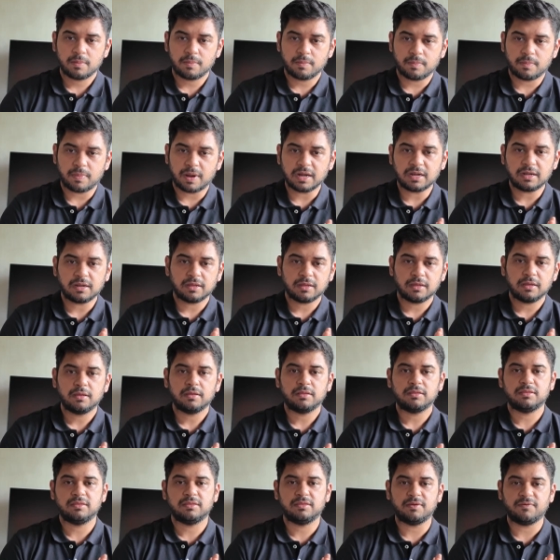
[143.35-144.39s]
but
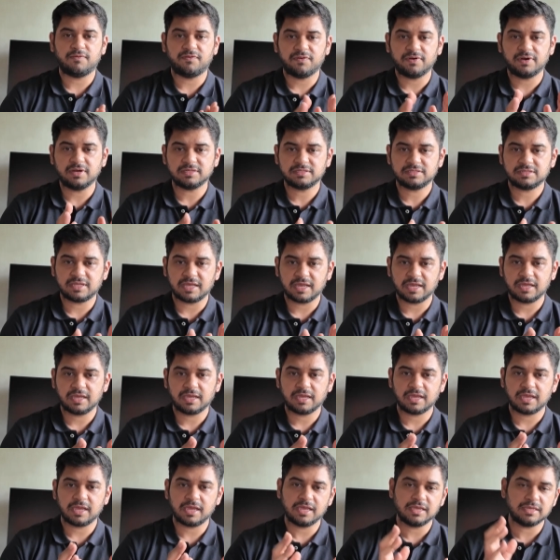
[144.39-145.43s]
the first
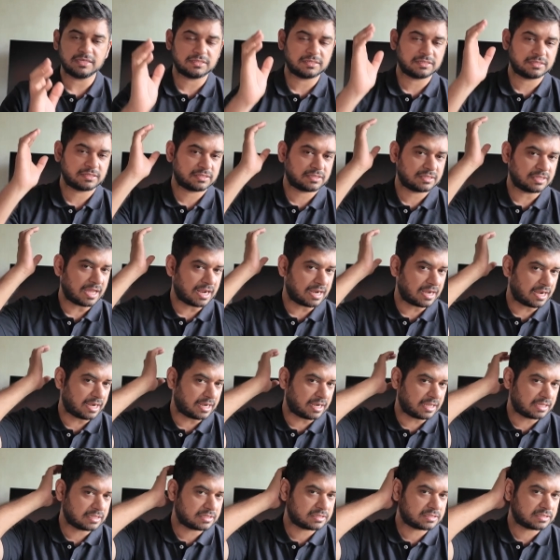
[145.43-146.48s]
thing is that
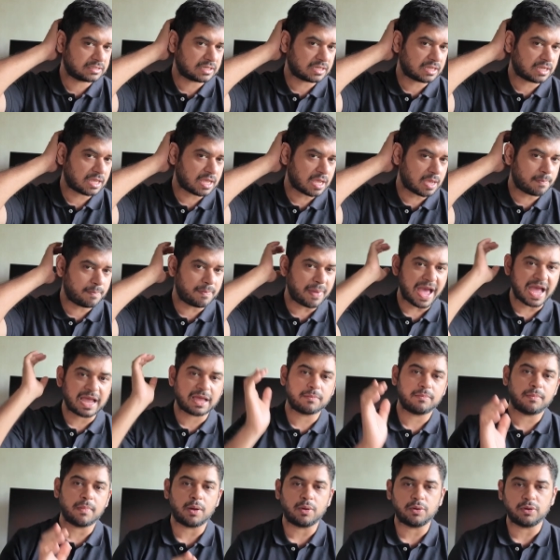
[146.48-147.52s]
it is a back
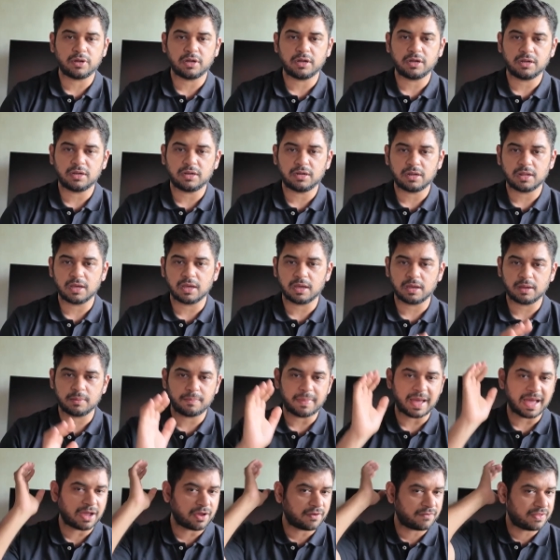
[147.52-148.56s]

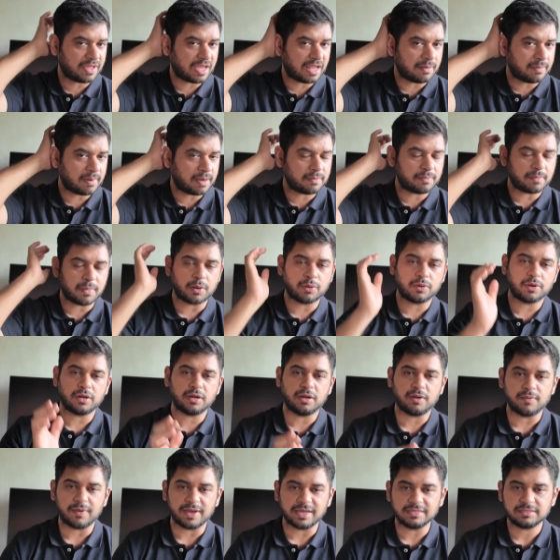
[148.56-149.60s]
of the helmet
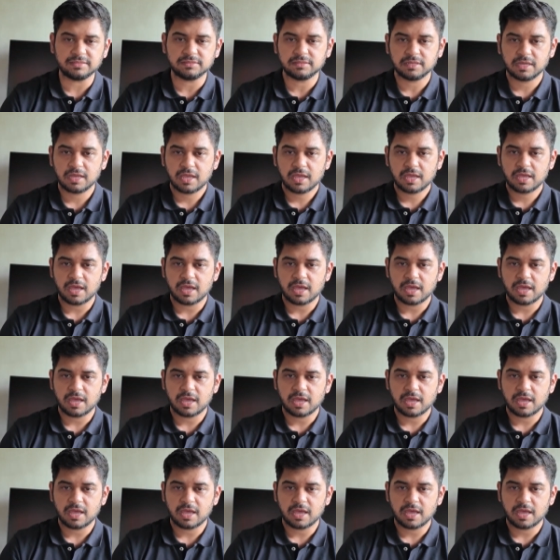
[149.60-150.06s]
mounted device